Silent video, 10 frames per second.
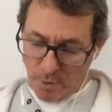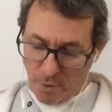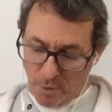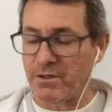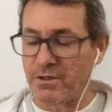
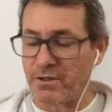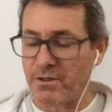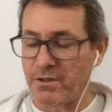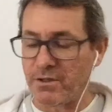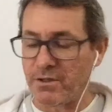is,
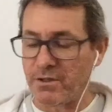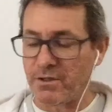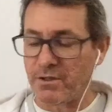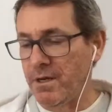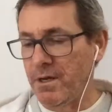if you like,
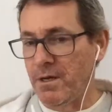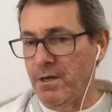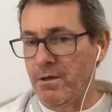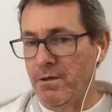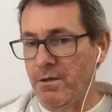
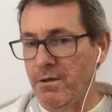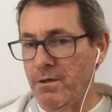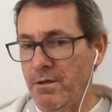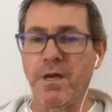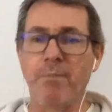the
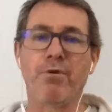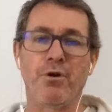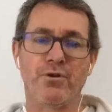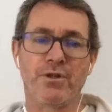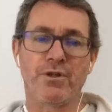thinking
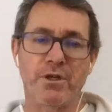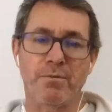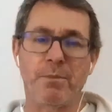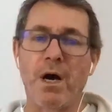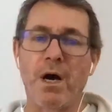process
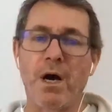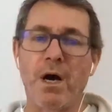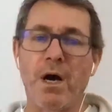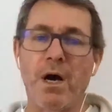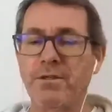
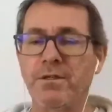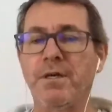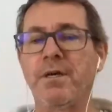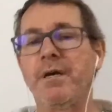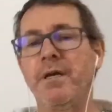behind
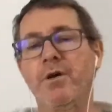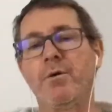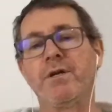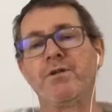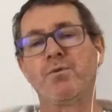
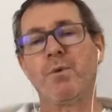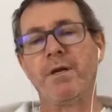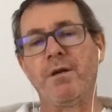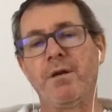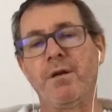EOS. When